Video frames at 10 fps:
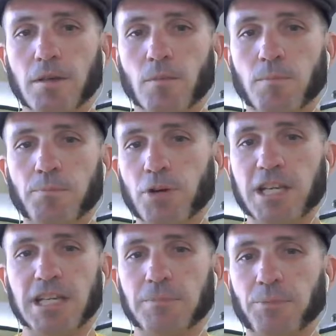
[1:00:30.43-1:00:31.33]

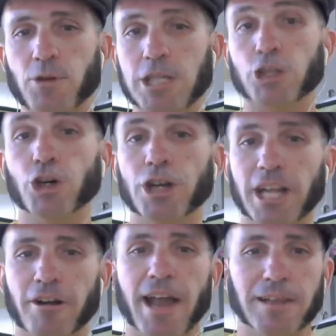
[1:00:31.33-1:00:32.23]
pre-good
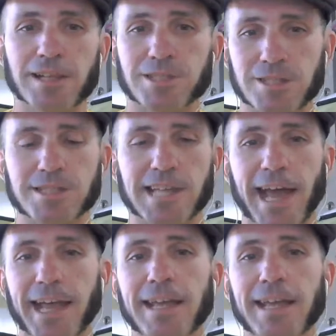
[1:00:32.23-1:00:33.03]
internet, let's just say,